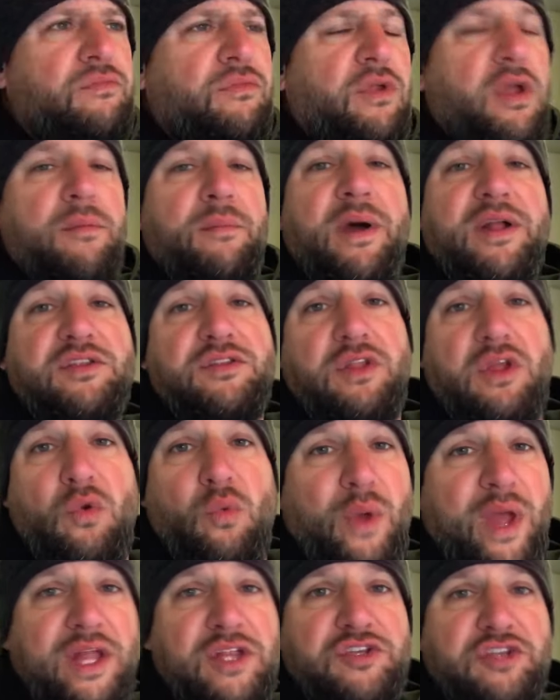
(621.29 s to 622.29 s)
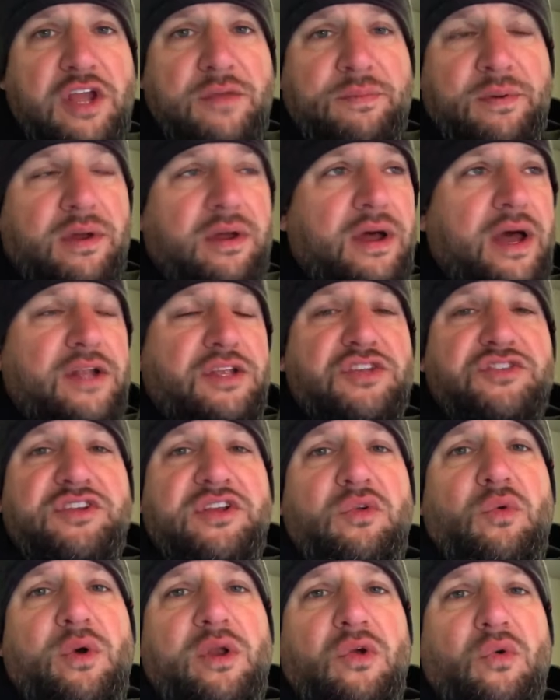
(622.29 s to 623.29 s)
They're, much, they're way cheaper. I just
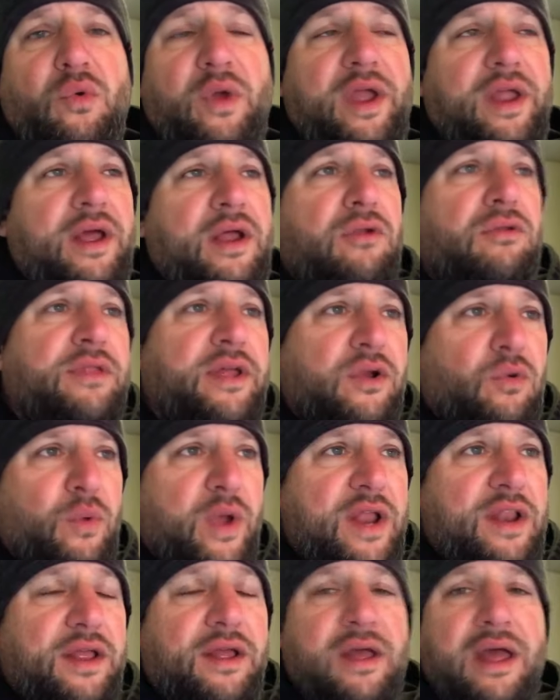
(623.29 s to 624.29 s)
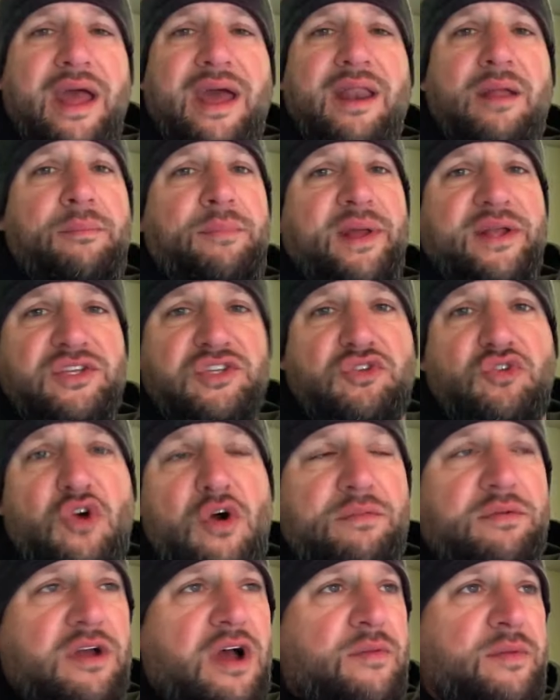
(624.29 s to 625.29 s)
didn't want to wait. I don't like waiting. I got a big
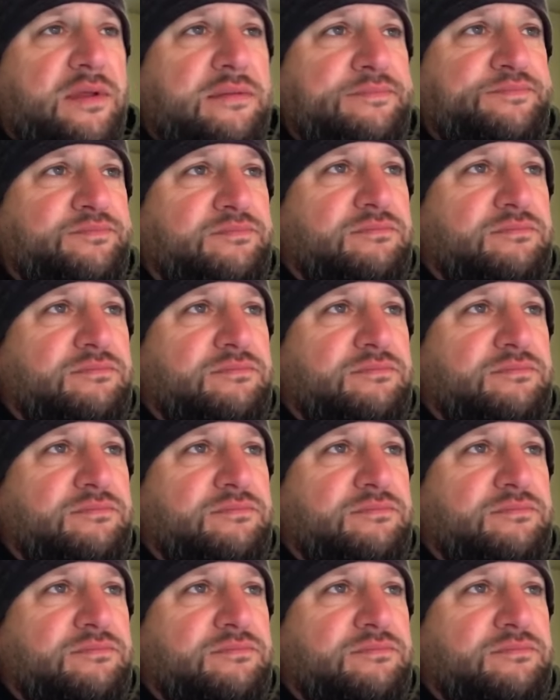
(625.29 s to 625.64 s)
storm coming.